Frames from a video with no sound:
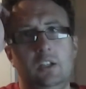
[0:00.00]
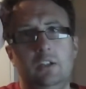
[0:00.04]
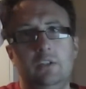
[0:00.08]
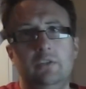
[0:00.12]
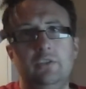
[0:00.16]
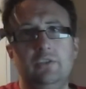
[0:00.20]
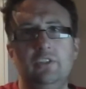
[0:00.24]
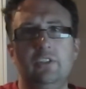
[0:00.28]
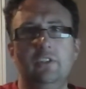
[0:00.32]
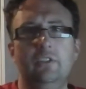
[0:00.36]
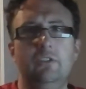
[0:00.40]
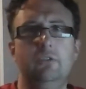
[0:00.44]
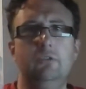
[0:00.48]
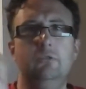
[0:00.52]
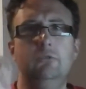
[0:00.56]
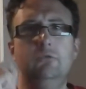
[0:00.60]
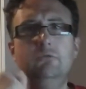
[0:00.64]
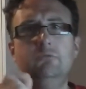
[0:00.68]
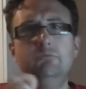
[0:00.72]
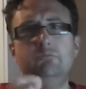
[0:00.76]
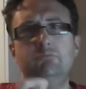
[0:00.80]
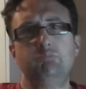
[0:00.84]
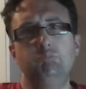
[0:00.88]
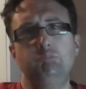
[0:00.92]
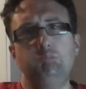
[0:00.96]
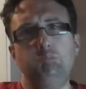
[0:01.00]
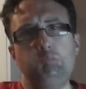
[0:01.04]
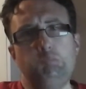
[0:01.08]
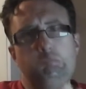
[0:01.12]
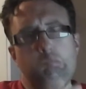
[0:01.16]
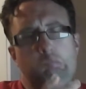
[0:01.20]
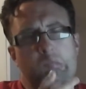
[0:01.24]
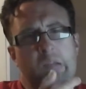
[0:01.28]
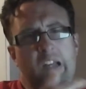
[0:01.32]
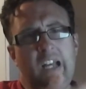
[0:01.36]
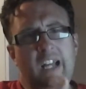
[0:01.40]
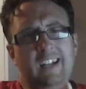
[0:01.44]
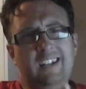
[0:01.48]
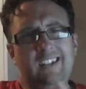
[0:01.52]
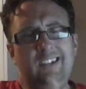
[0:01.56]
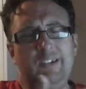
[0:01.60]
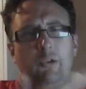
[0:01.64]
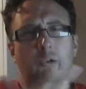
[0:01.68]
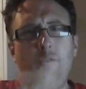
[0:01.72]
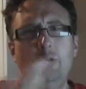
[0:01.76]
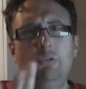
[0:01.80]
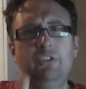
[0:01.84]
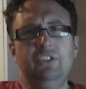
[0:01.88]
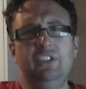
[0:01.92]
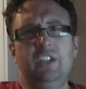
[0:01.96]
So, and of
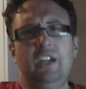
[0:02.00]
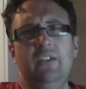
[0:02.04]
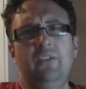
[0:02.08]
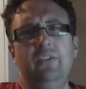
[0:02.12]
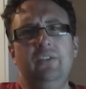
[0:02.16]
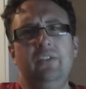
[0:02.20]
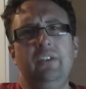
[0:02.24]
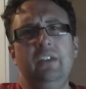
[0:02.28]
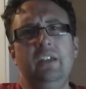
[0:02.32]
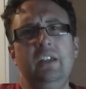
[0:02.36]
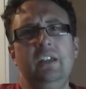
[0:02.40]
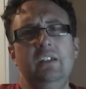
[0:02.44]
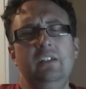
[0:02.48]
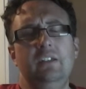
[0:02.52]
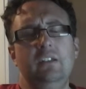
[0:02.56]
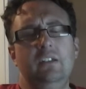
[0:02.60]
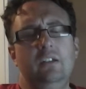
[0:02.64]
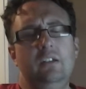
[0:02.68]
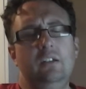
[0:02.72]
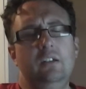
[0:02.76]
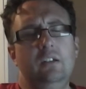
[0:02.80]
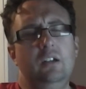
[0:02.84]
course, I think